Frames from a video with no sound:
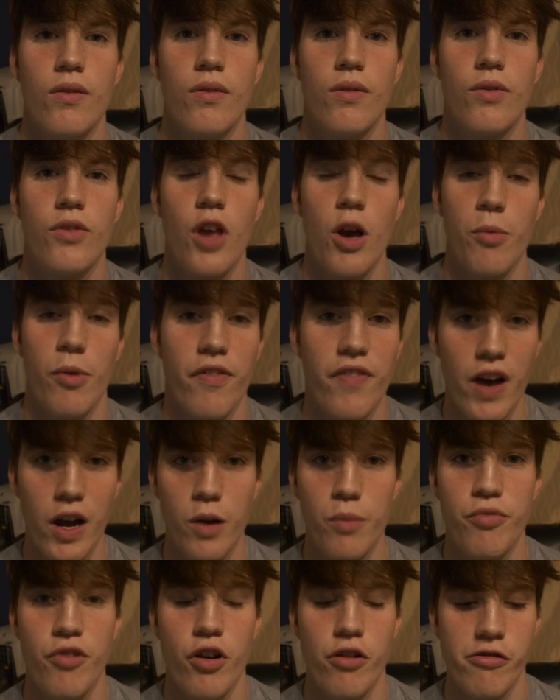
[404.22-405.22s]
So my
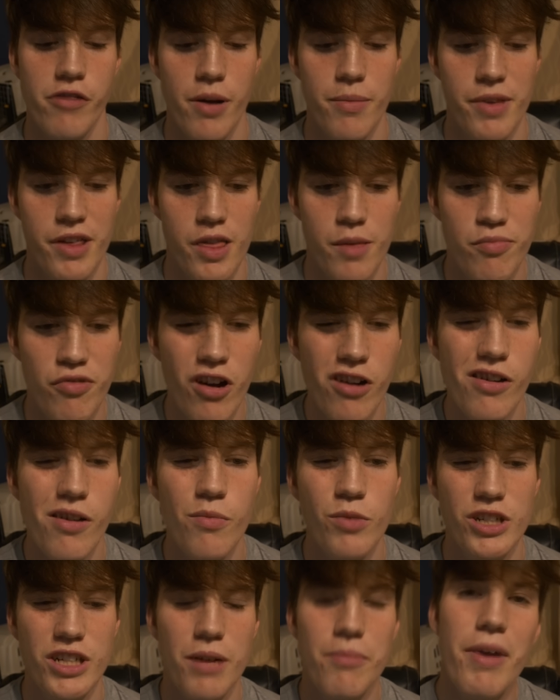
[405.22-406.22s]
final program is the
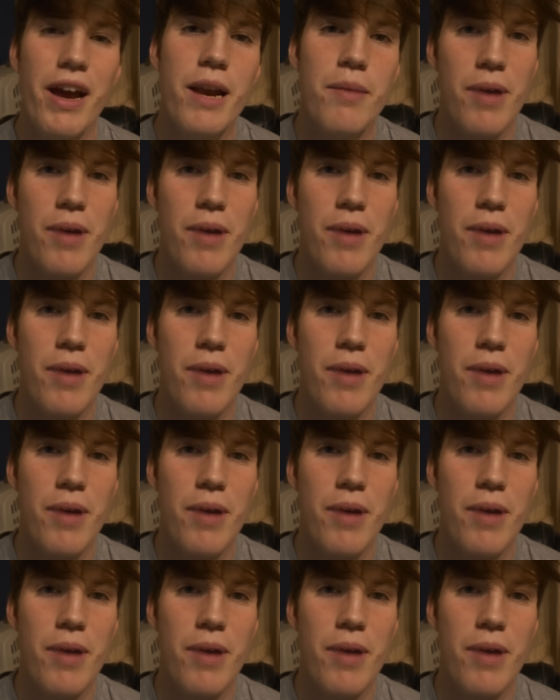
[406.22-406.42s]
program which I made